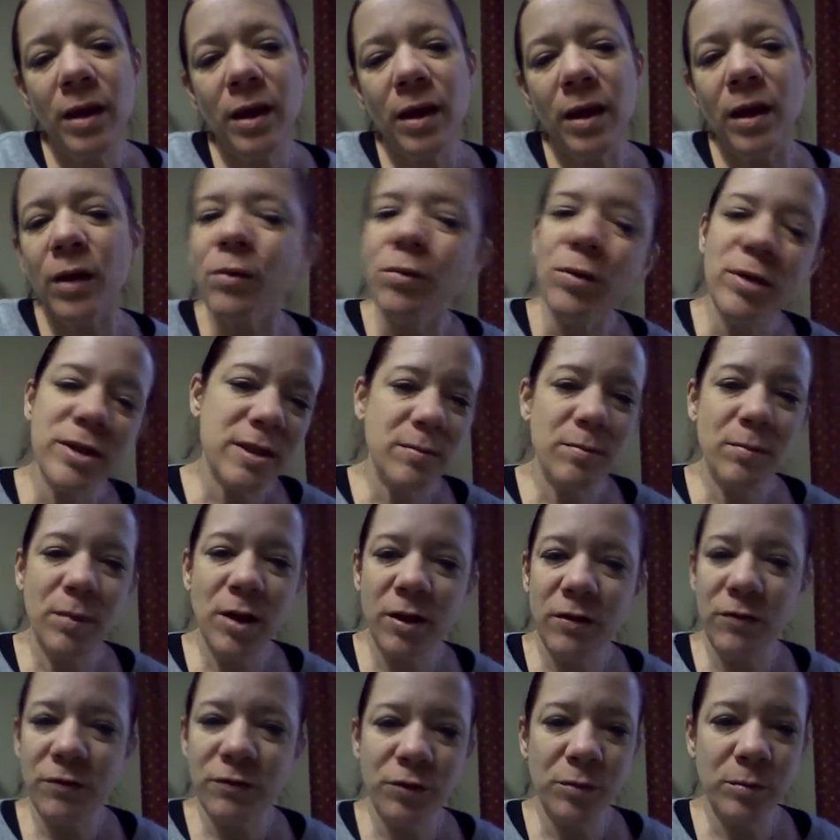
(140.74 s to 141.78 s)
It wasn't
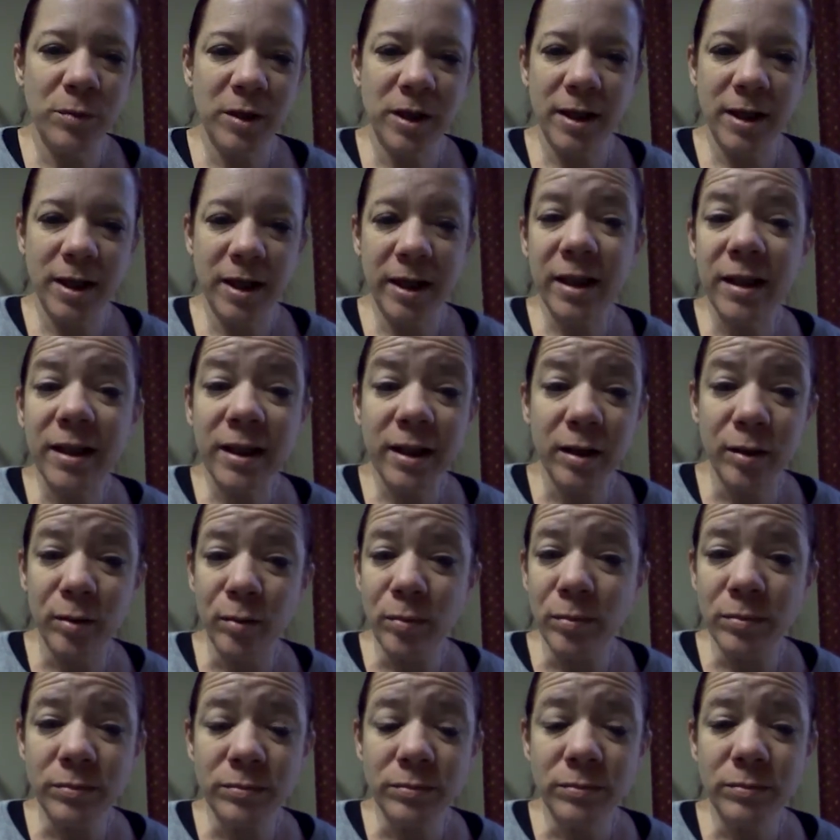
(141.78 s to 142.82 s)
meant for me to heal
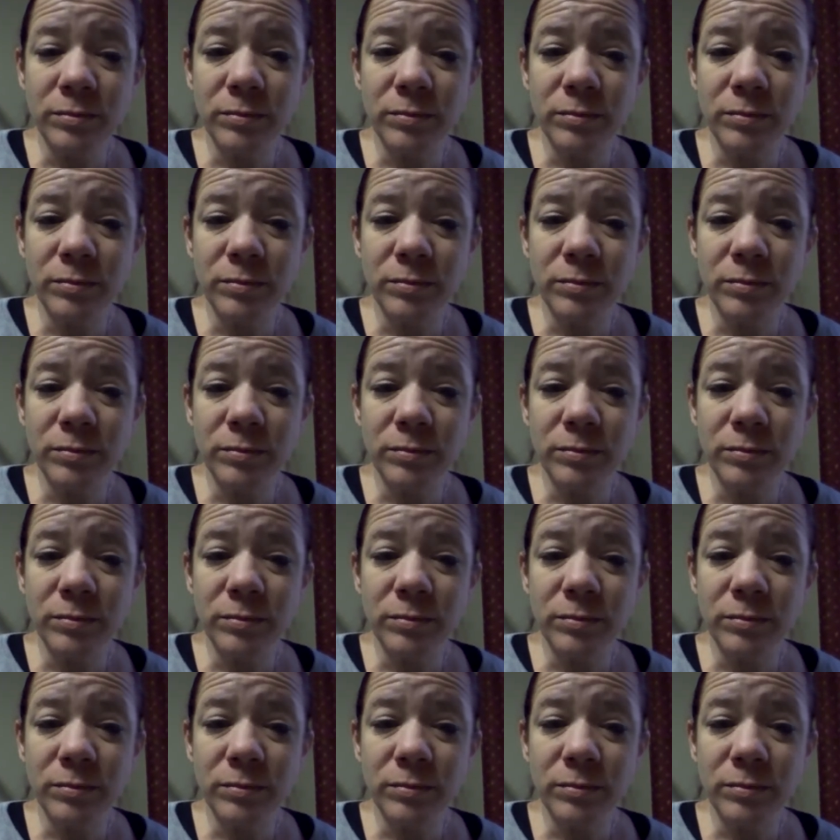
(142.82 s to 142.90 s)
him.